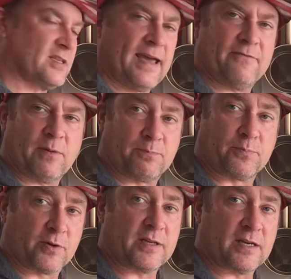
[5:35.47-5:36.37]
have a
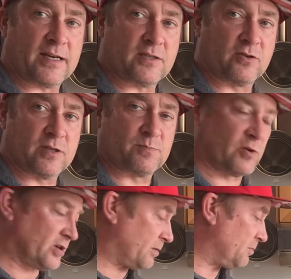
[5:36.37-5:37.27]
pretty nice crisp
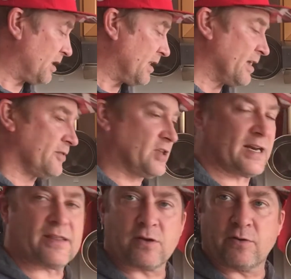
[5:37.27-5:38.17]
on them, then
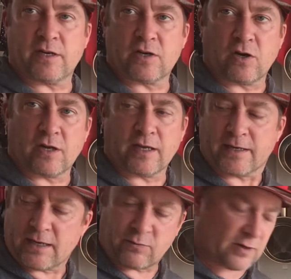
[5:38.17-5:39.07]
I throw in the garlic.
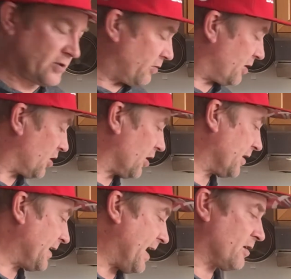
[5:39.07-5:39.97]
I don't want to throw in the garlic
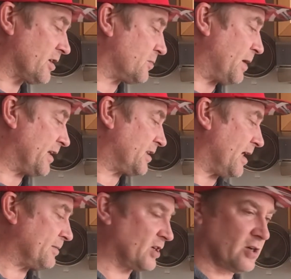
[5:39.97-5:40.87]
now because by the
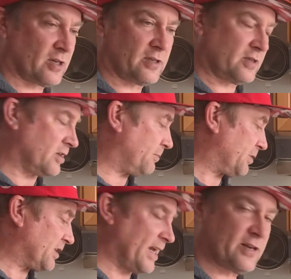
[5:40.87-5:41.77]
time the
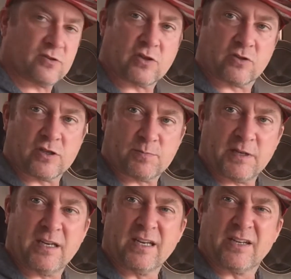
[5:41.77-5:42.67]
potatoes are
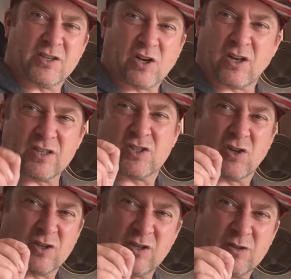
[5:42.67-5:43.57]
crispy, the garlic's
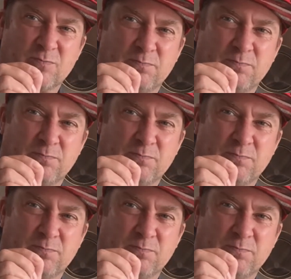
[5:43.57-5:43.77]
hard little